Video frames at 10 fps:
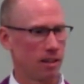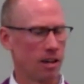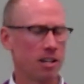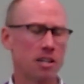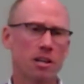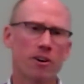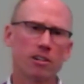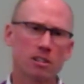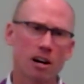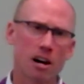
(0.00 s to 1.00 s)
And yet there
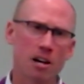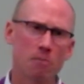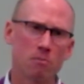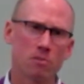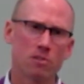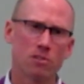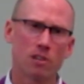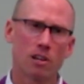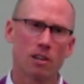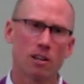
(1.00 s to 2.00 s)
are times
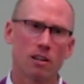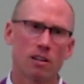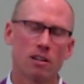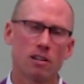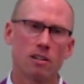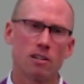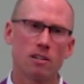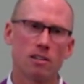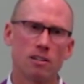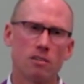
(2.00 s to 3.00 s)

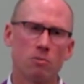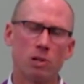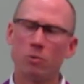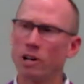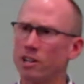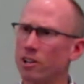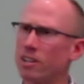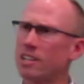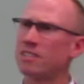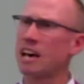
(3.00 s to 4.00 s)
we wonder
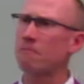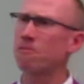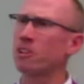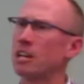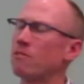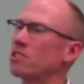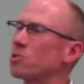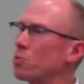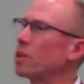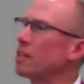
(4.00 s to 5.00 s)
is that
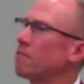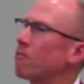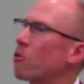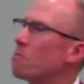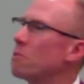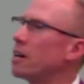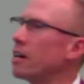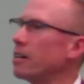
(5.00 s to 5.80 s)
forgiveness really for me?